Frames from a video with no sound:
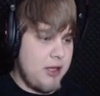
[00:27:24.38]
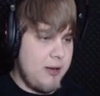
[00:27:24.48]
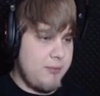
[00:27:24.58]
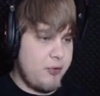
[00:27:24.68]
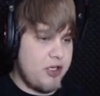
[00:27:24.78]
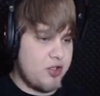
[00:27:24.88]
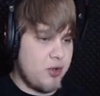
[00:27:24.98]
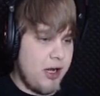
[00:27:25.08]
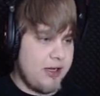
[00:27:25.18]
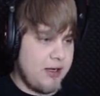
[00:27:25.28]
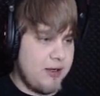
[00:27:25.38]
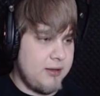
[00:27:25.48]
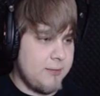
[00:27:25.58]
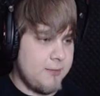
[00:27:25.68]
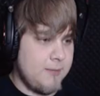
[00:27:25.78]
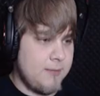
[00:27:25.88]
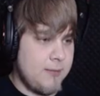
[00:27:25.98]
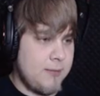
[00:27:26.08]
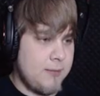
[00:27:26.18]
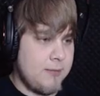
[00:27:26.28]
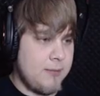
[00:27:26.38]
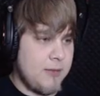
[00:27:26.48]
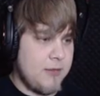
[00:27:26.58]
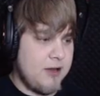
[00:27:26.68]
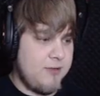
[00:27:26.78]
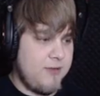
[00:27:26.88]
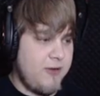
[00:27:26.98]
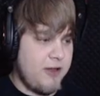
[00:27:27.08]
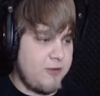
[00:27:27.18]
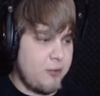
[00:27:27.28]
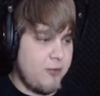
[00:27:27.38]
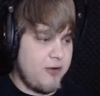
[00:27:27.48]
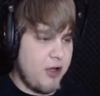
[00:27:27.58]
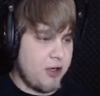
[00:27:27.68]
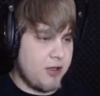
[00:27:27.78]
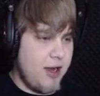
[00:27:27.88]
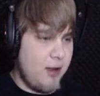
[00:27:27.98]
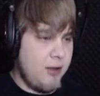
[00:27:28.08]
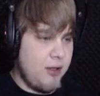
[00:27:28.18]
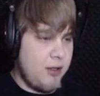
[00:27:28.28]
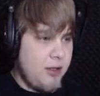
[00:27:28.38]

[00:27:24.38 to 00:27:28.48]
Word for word: I'm pretty sure I can feed it to the dog now.